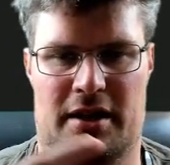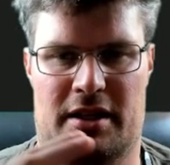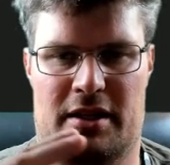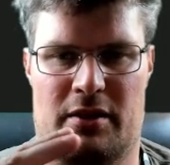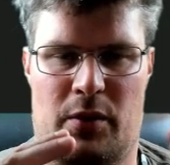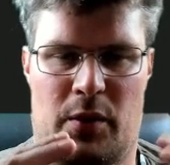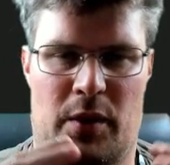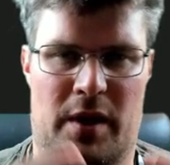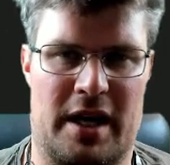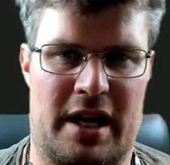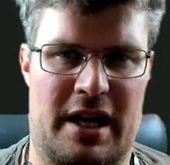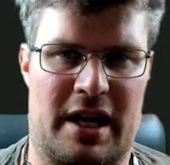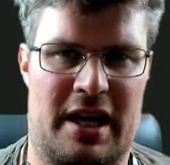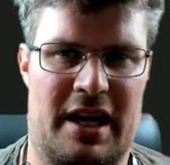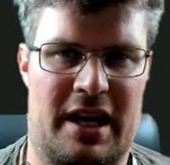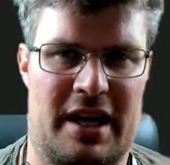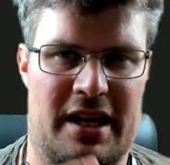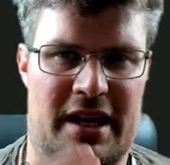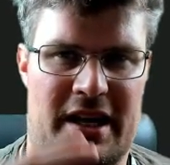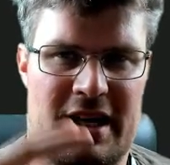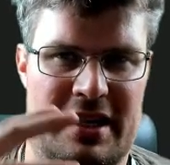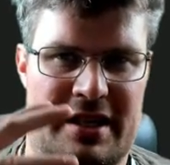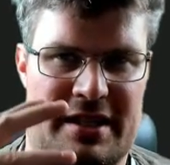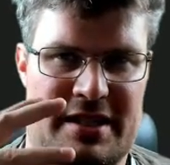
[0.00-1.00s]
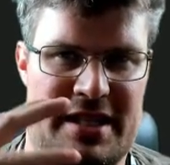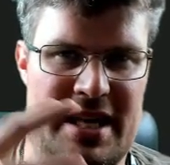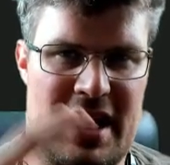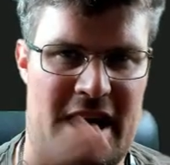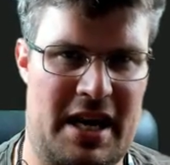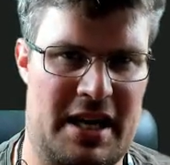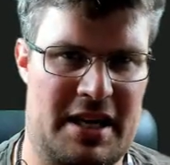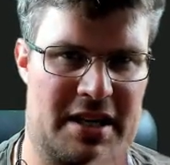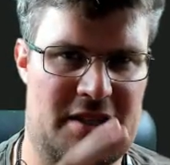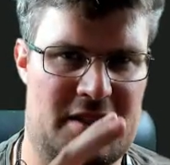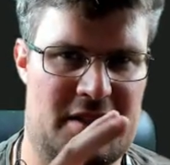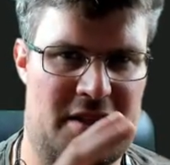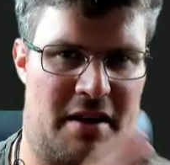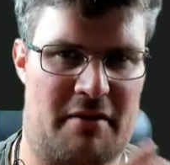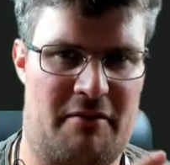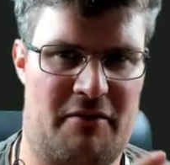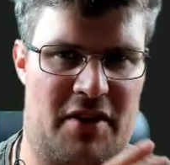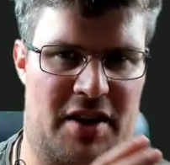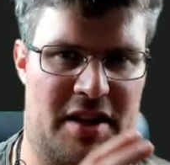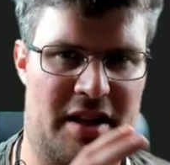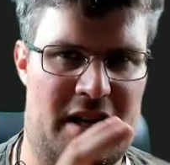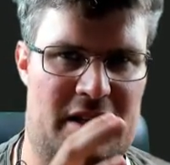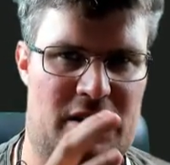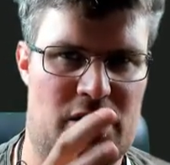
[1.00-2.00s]
will take
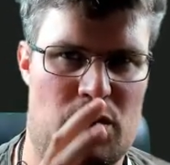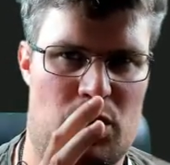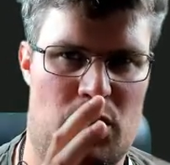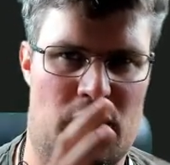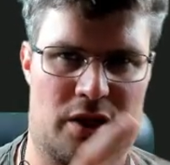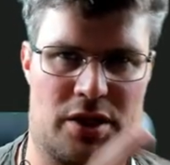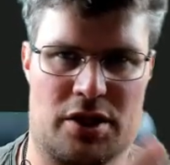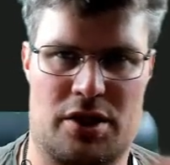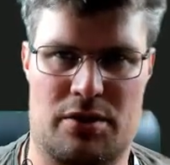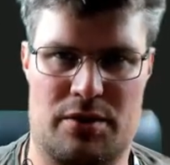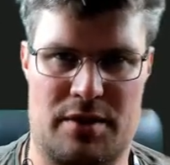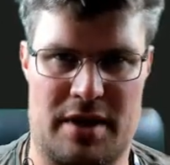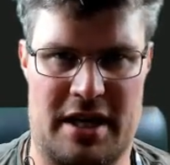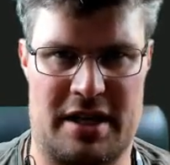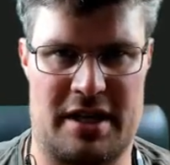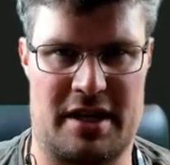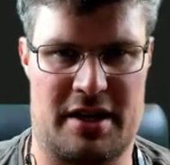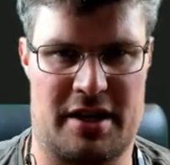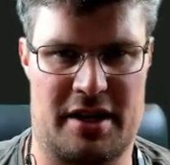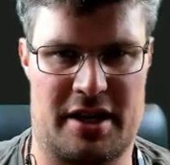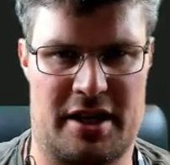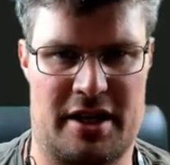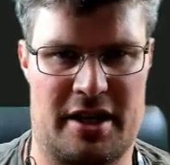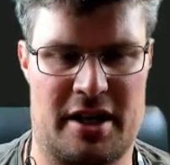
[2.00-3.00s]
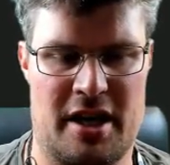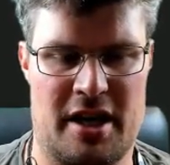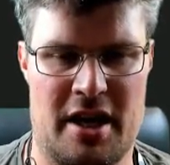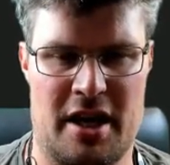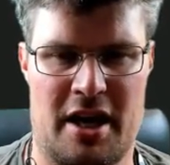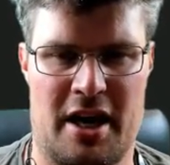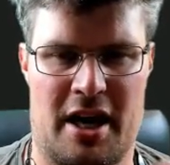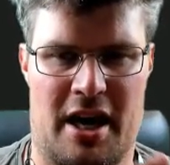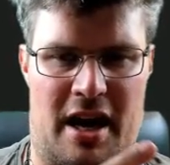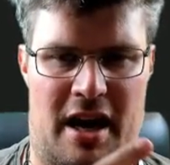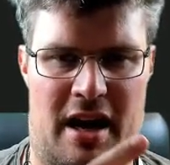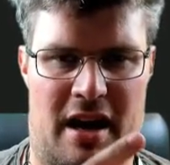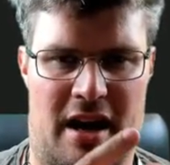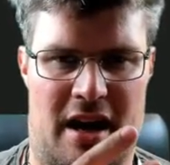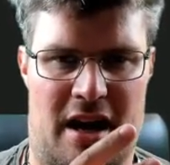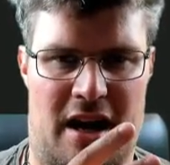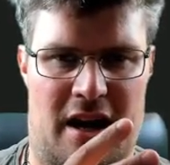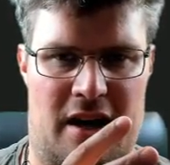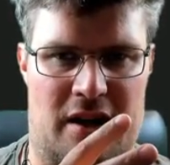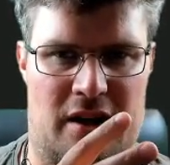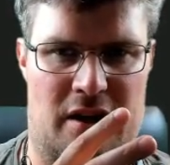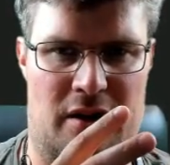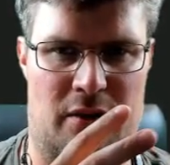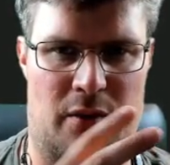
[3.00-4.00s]
something that you want to render,
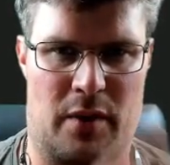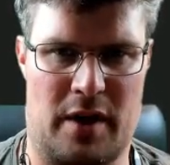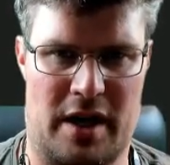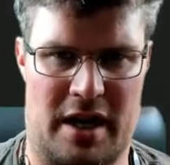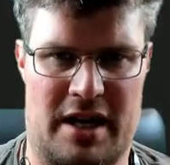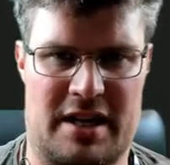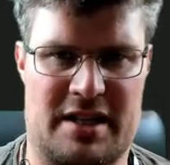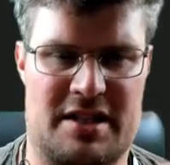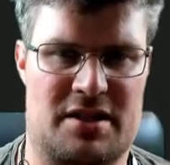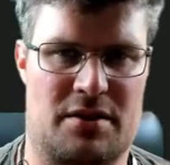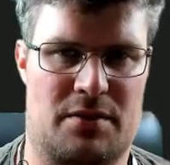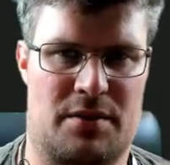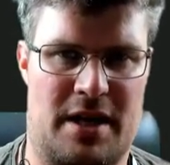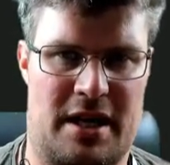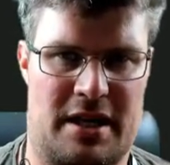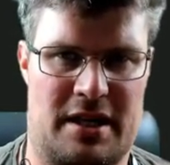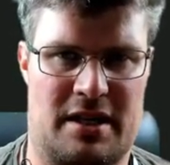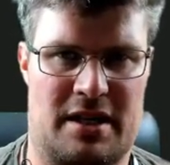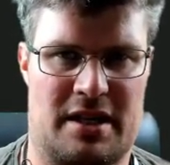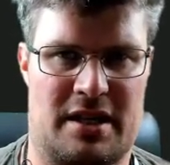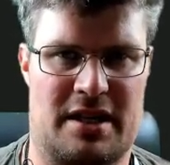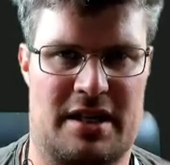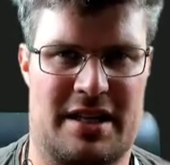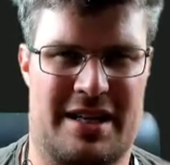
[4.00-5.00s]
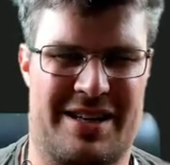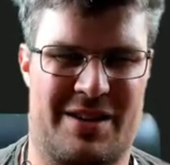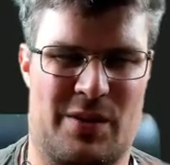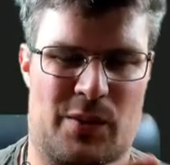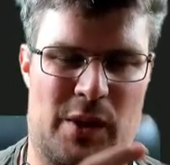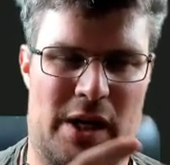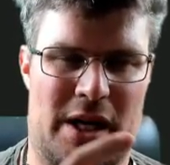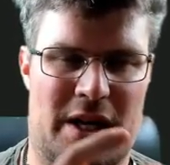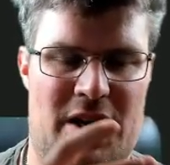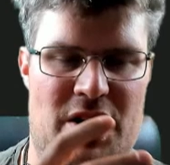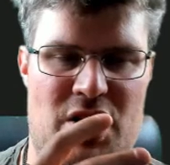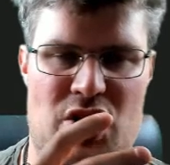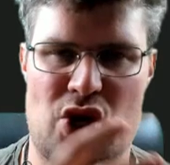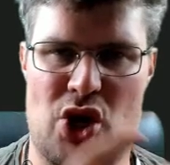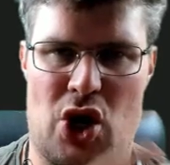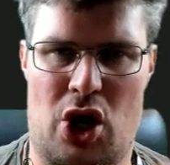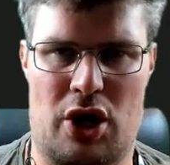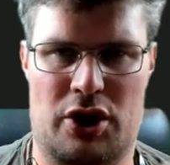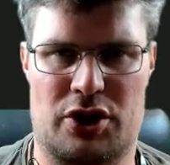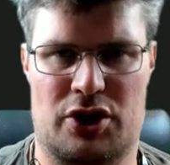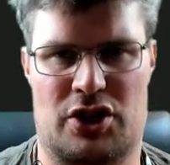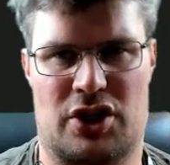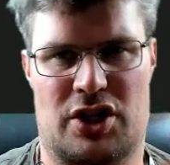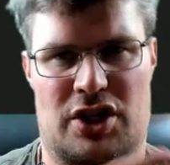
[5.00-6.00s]
and when it's rendered, it will
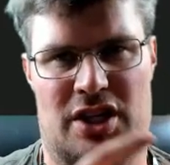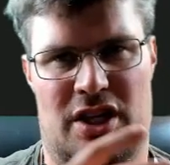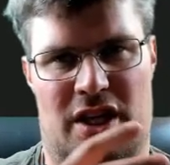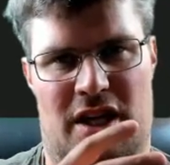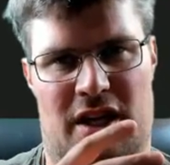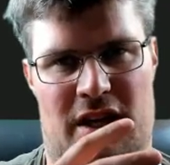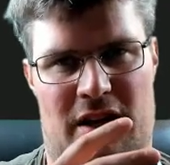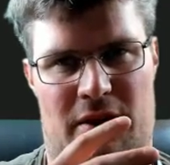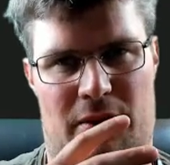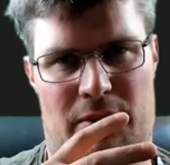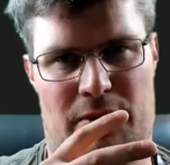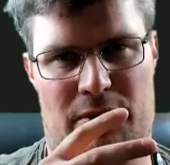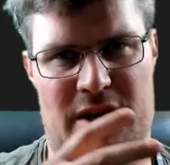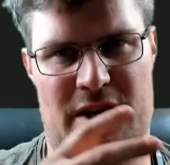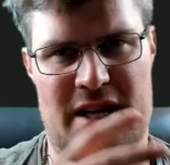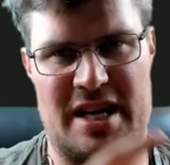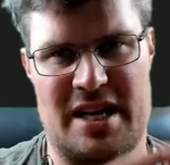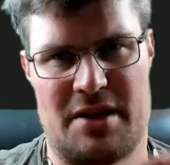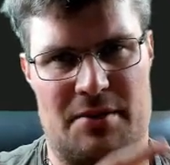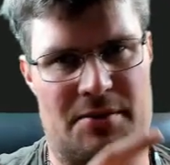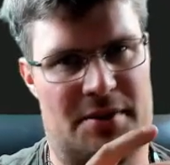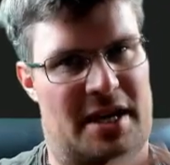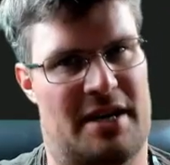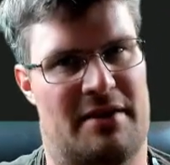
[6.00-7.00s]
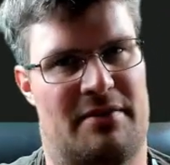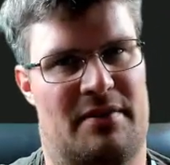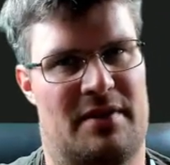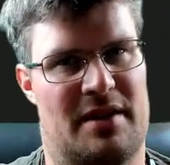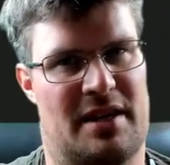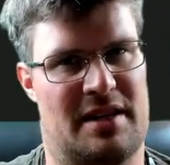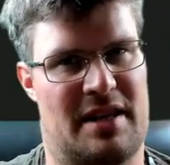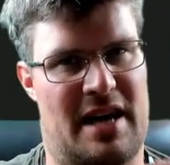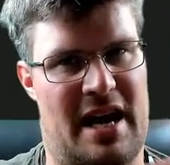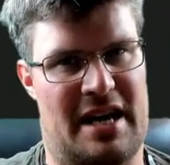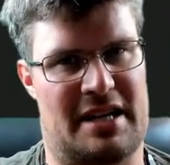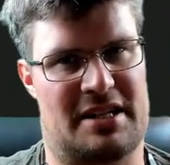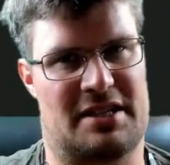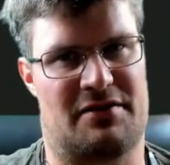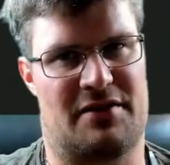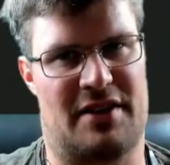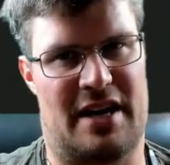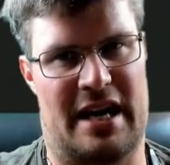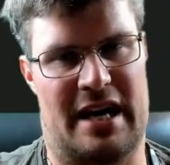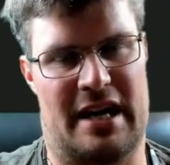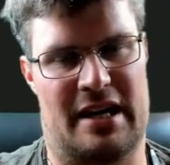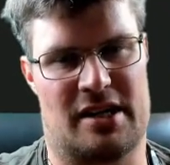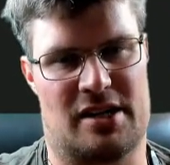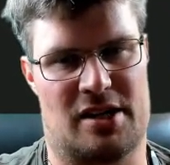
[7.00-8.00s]
not re-render that
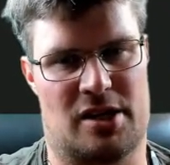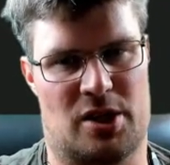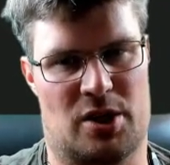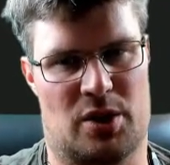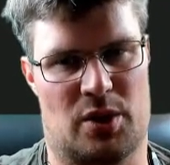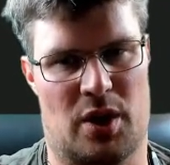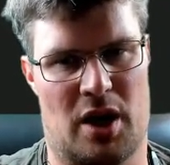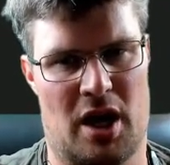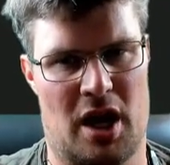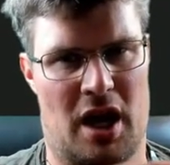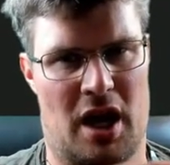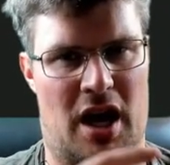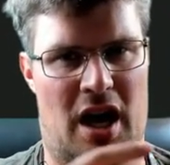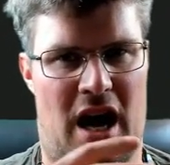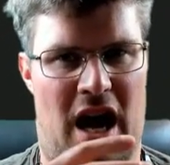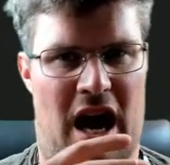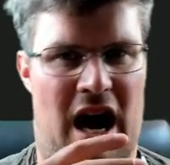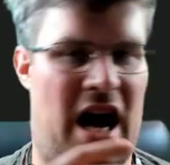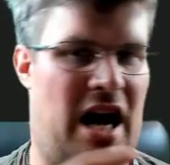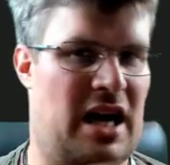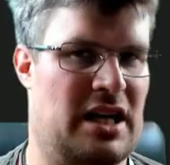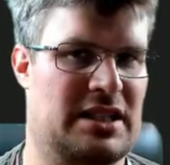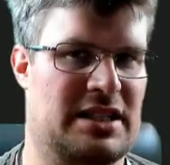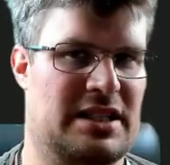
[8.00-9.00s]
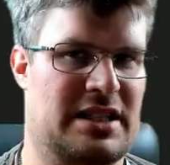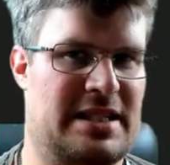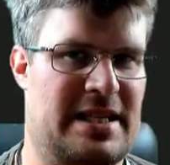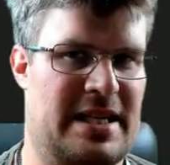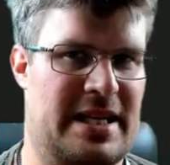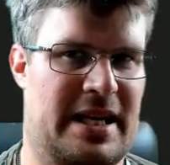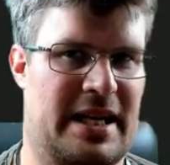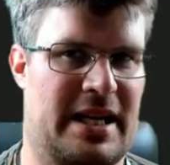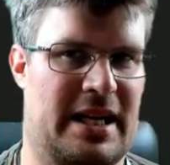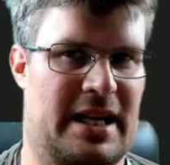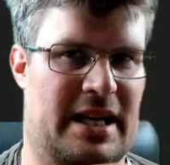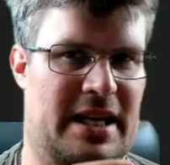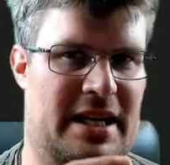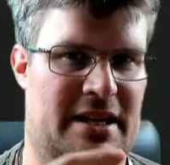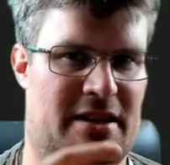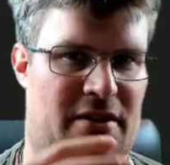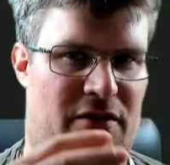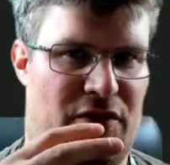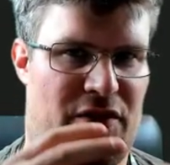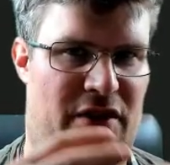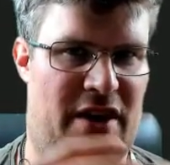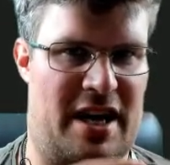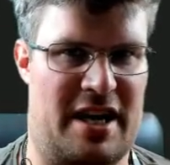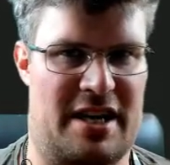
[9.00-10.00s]
value until it
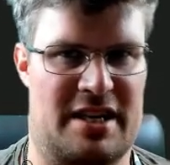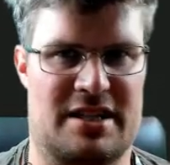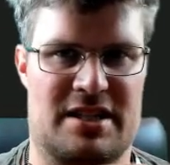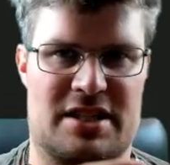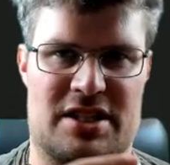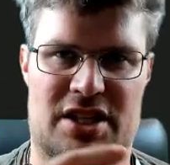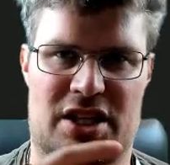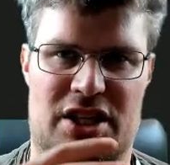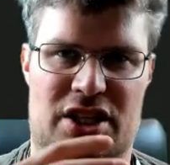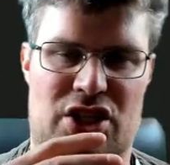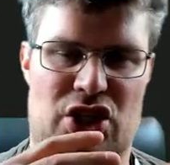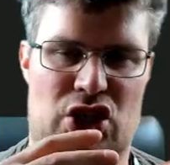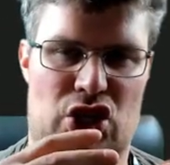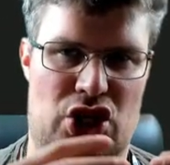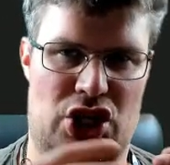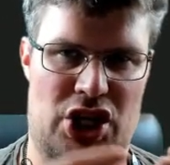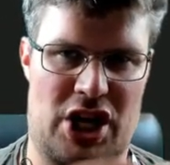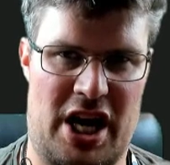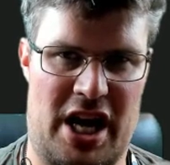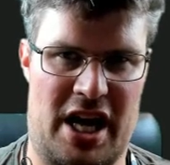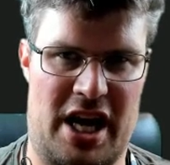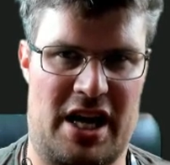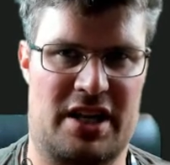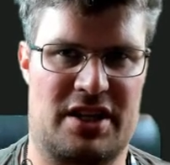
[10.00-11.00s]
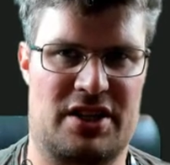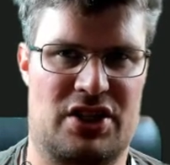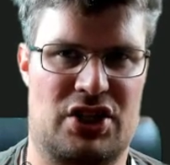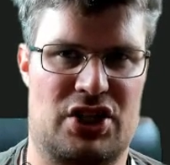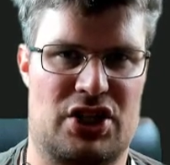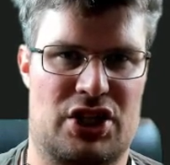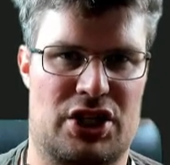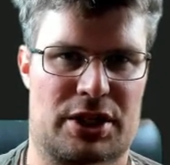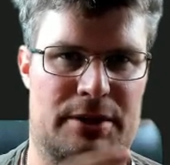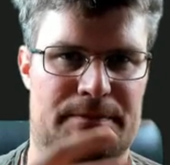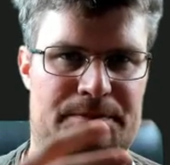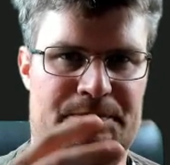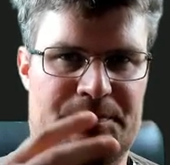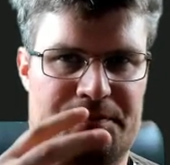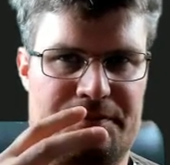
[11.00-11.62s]
finds a change